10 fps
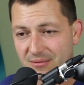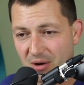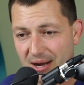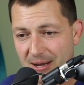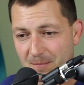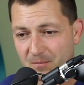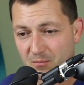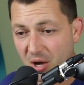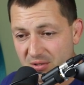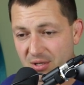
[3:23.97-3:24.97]

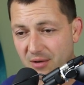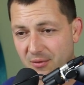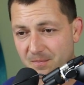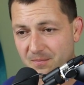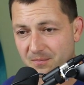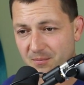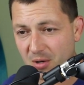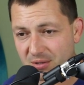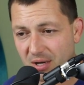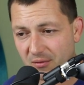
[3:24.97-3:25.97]
Right? Most of them,
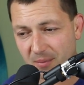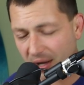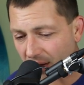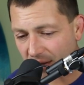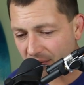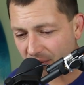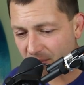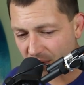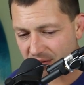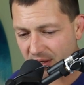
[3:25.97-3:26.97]
not all of
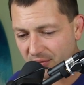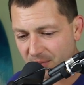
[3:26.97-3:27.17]
them, most of